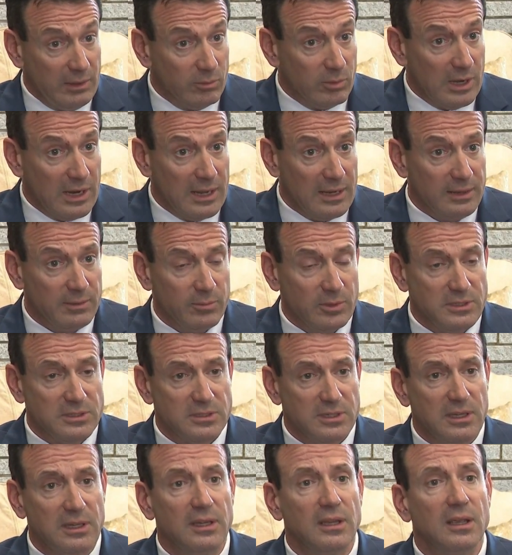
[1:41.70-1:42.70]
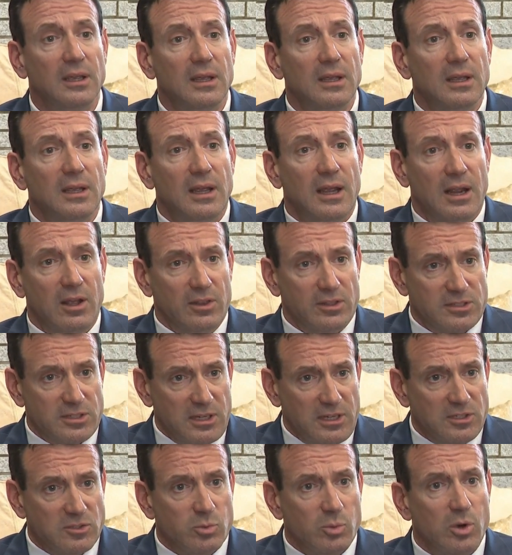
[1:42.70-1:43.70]
right? And we see how the
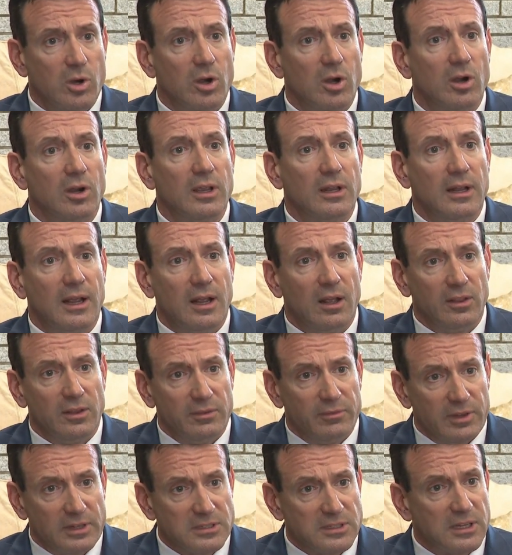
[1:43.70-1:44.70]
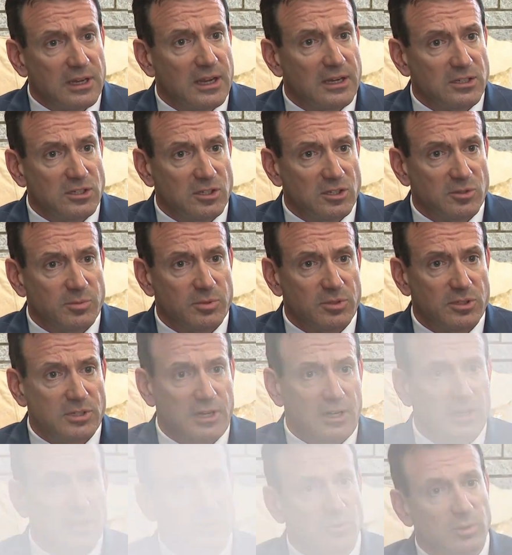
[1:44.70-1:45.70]
scenes work and how the investigation is
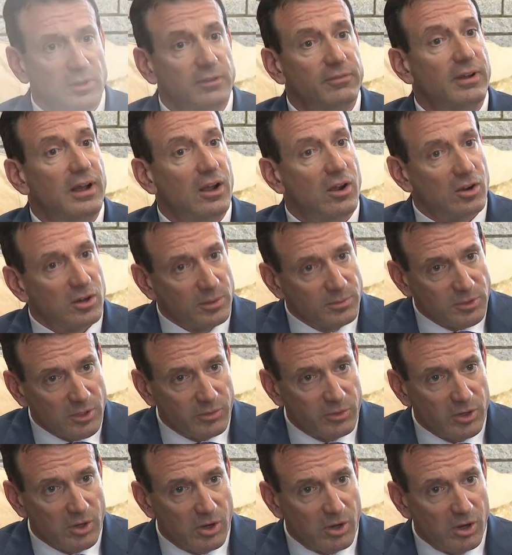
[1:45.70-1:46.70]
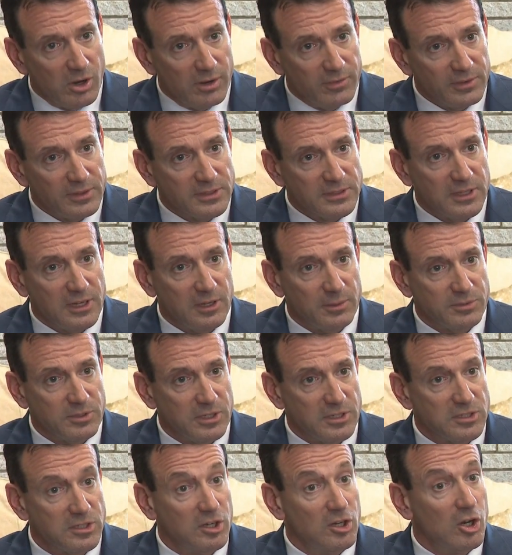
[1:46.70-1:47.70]
proceeding. So when the file comes over to our office, it helps
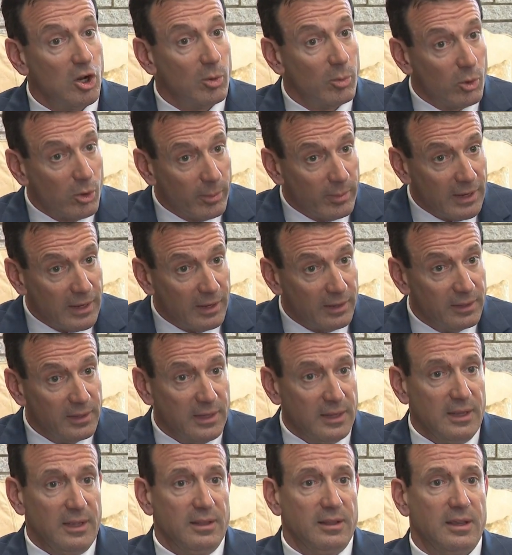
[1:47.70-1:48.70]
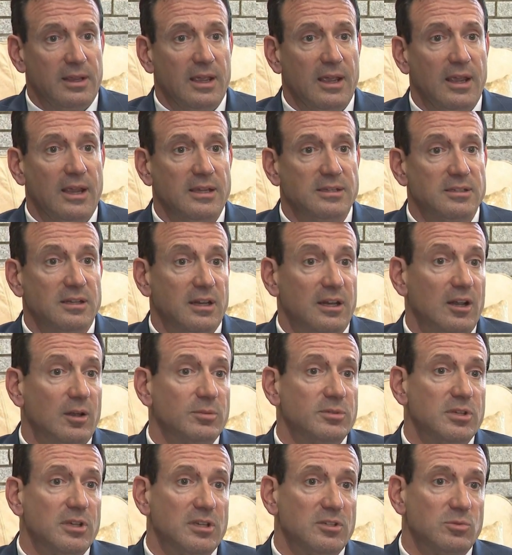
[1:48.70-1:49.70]
us to know more about the case, and it
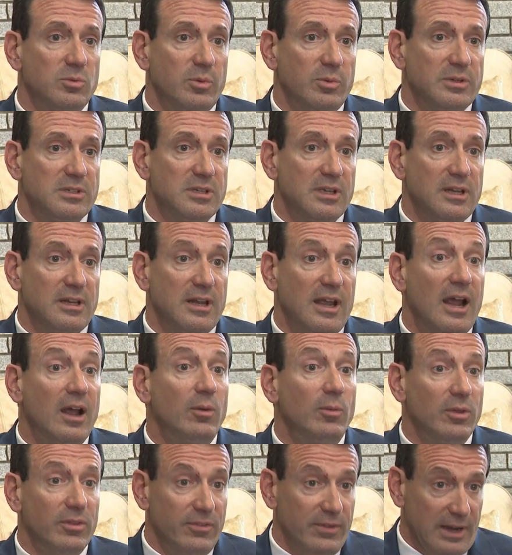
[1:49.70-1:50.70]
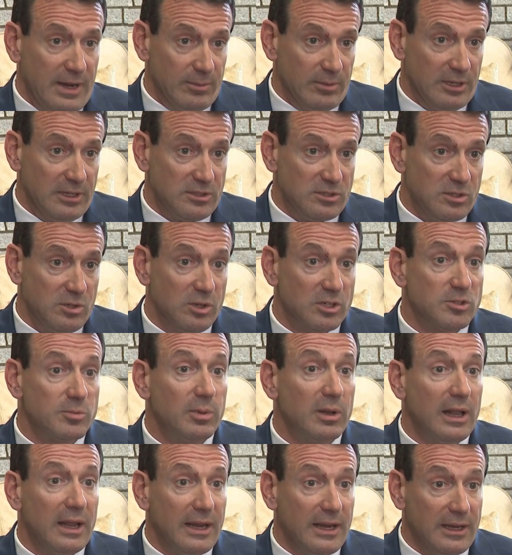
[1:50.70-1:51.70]
helps us when we sit down with families to
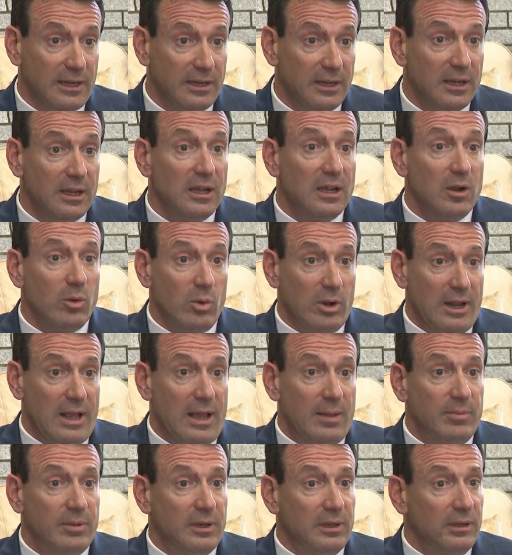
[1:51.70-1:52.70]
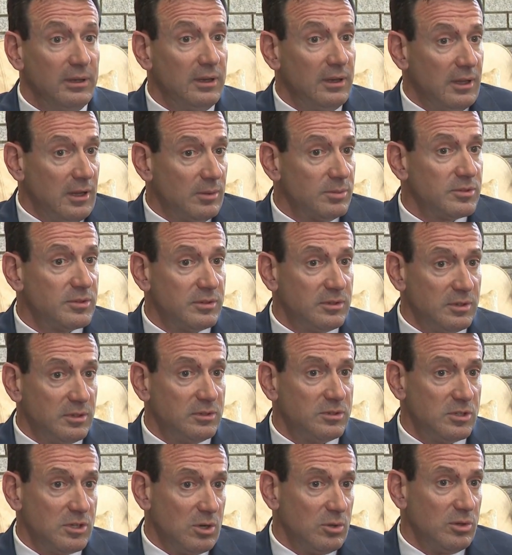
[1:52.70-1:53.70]
explain what happened. It, it helps to
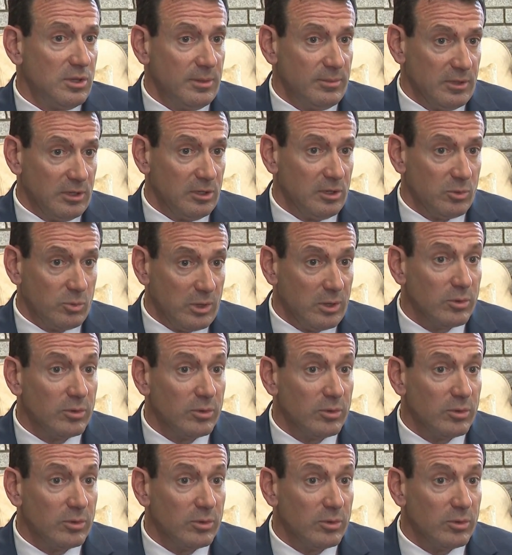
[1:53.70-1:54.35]
show them that, look, we were